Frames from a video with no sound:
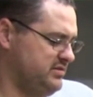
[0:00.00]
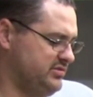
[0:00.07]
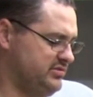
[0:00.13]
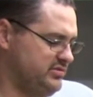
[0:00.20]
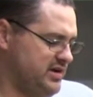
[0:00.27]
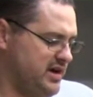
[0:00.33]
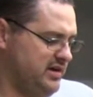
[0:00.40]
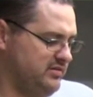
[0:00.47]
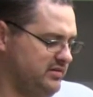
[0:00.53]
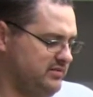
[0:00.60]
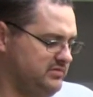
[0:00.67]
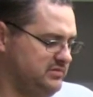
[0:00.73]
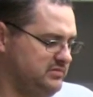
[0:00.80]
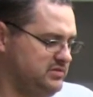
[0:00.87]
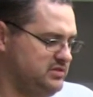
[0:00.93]
No, it's no high
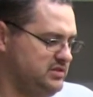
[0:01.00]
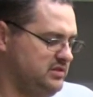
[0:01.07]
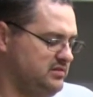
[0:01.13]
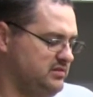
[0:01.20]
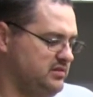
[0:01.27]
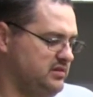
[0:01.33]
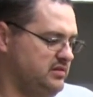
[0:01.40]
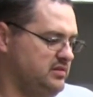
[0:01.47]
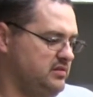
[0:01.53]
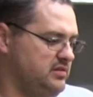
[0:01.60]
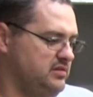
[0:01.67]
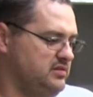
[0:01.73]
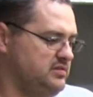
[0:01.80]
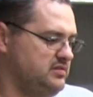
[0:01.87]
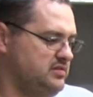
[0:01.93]
revving machine or nothing.
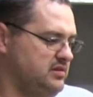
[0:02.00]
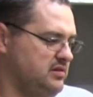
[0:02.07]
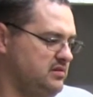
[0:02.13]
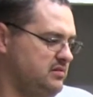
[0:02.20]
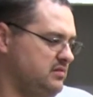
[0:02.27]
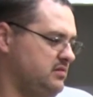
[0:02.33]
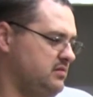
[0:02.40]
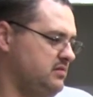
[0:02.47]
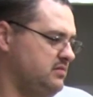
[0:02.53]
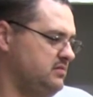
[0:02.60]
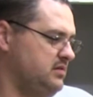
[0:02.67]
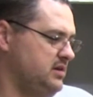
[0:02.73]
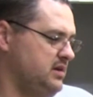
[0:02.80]
It's kind of, you know,